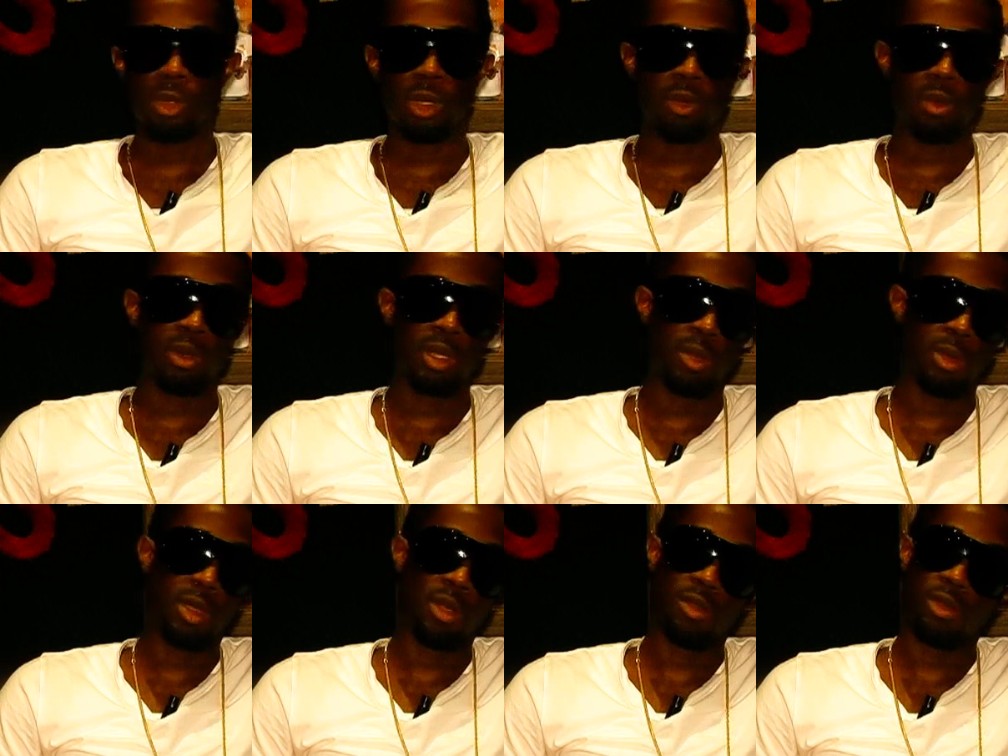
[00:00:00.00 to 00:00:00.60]

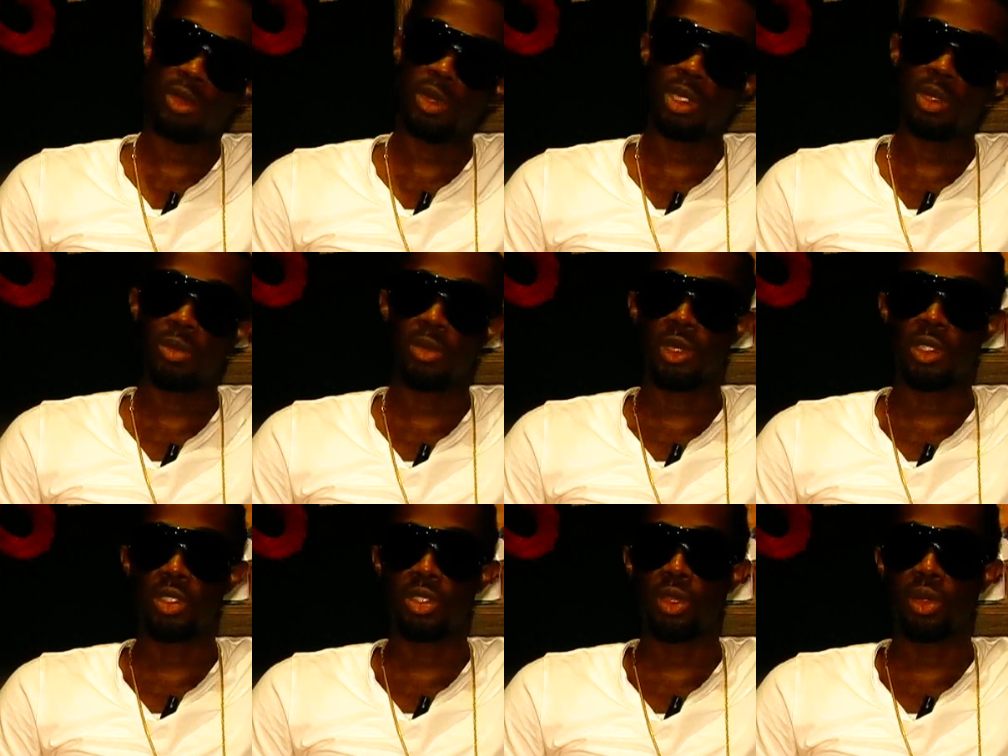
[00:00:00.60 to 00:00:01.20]
them have a whole heap
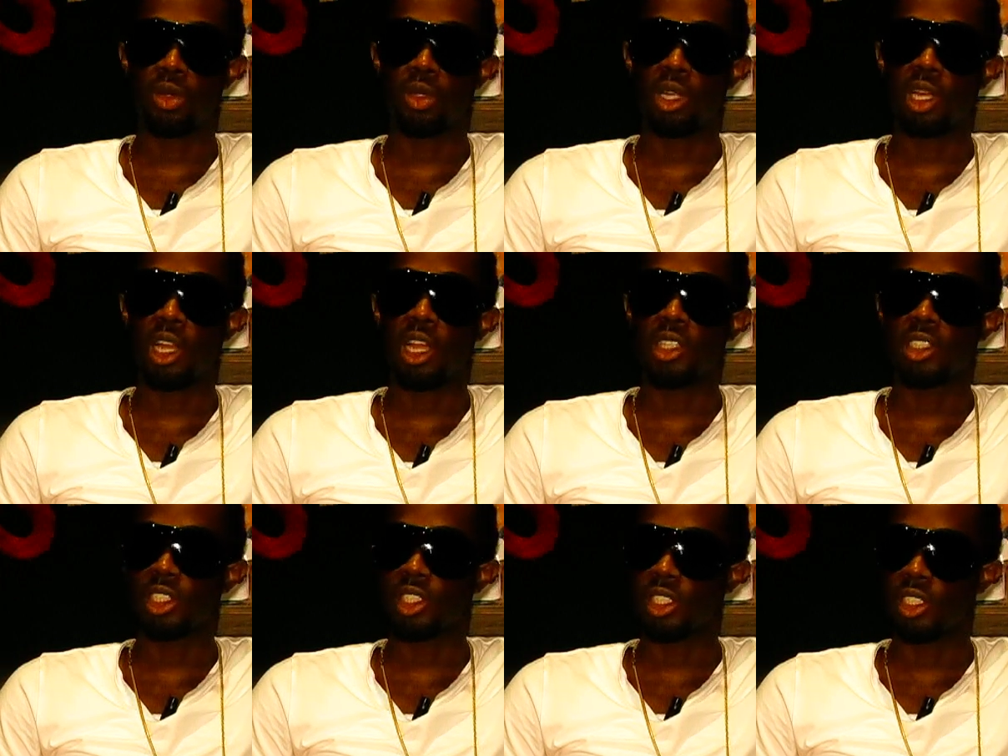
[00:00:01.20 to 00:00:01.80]
of sound
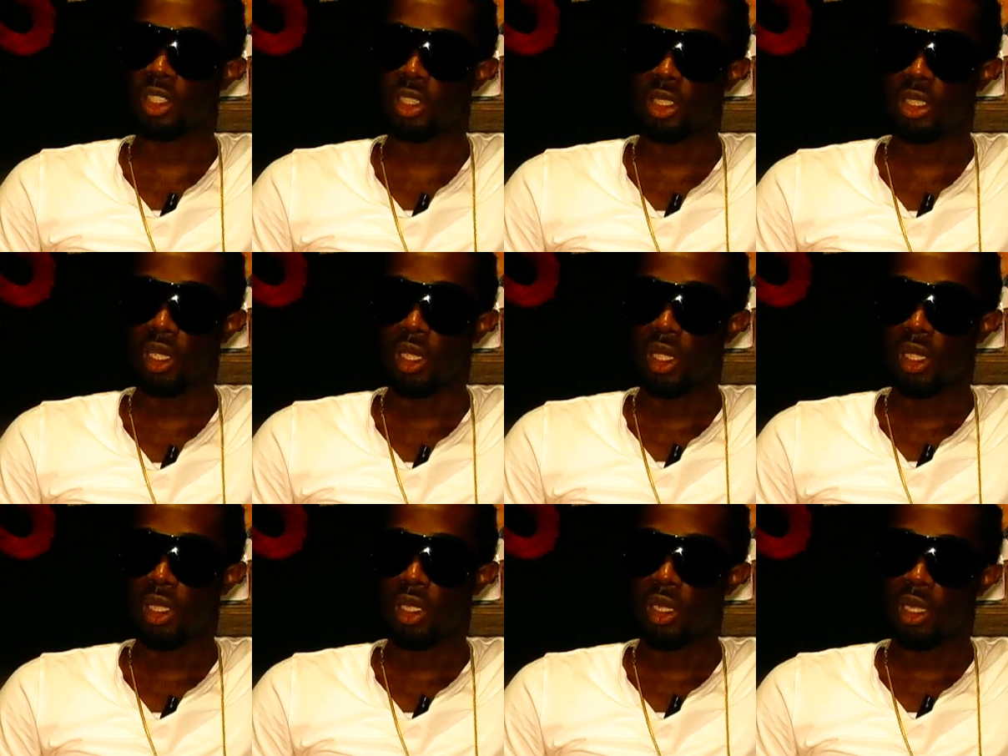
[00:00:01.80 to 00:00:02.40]
clashes,
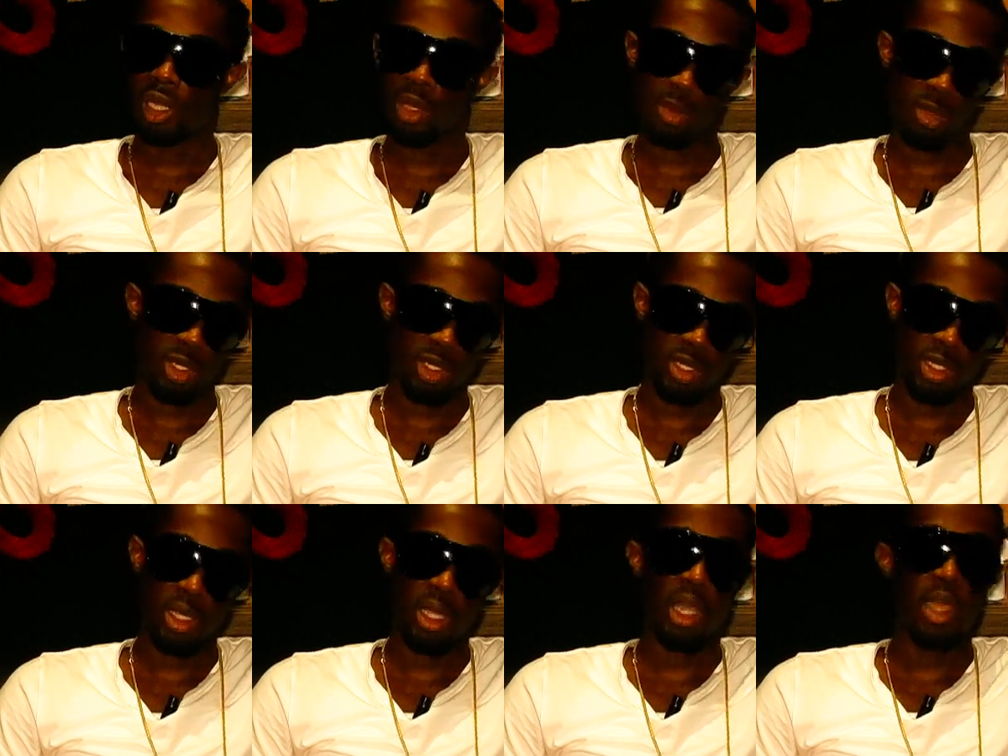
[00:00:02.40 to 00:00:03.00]
you know what I
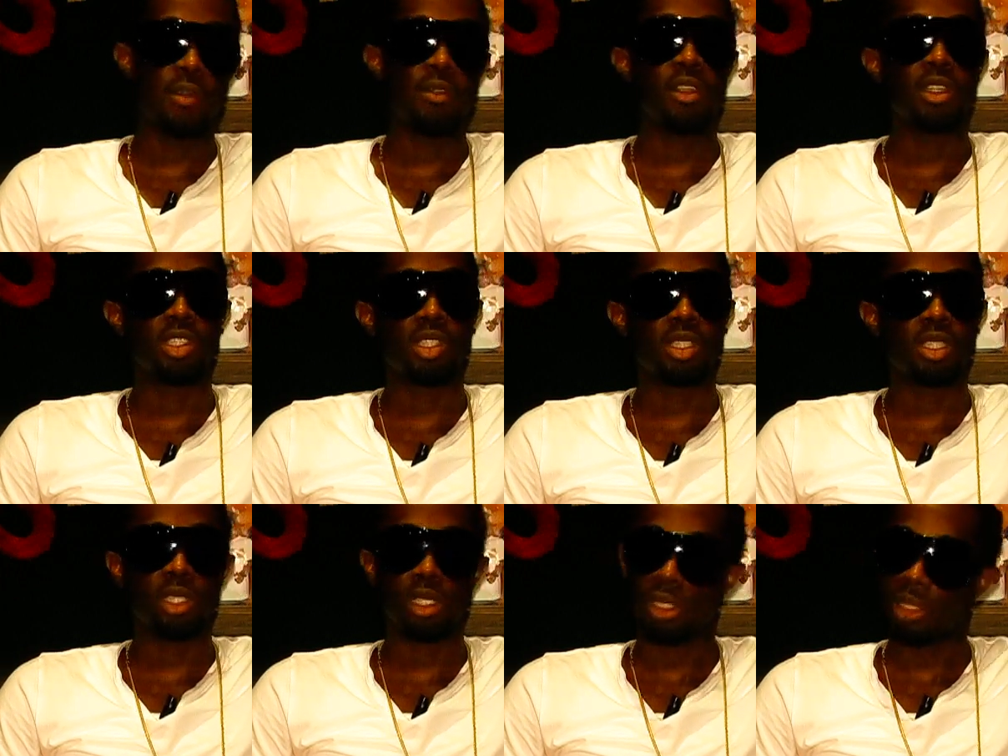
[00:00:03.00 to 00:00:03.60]
mean, so
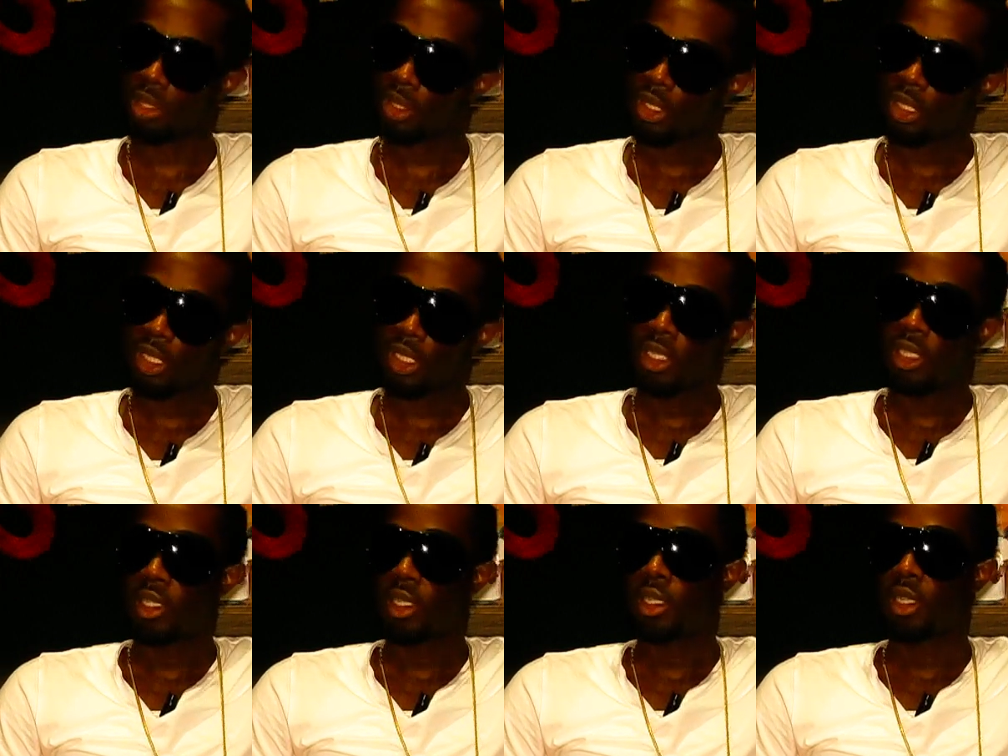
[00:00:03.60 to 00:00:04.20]
obviously
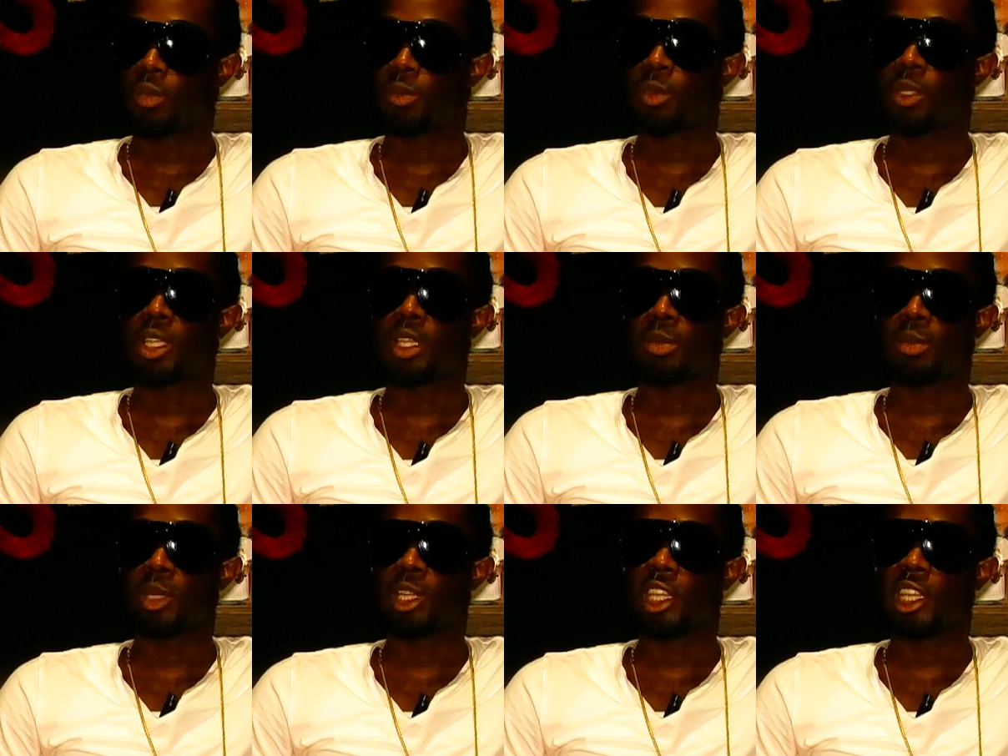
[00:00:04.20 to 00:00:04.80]
them
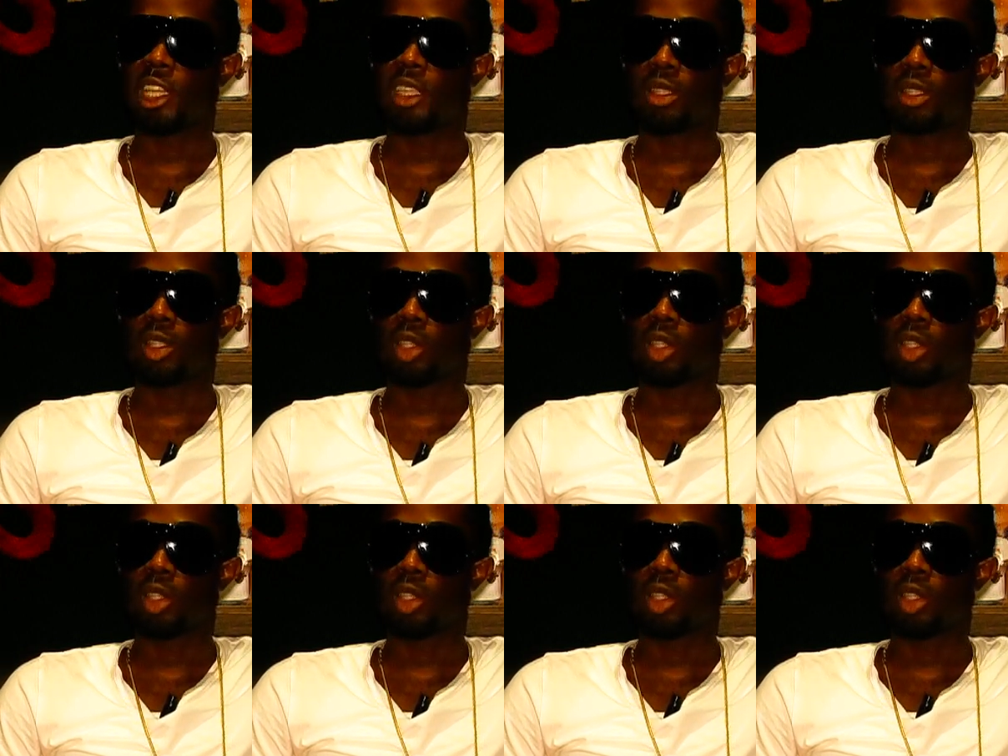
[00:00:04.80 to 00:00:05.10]
deeply in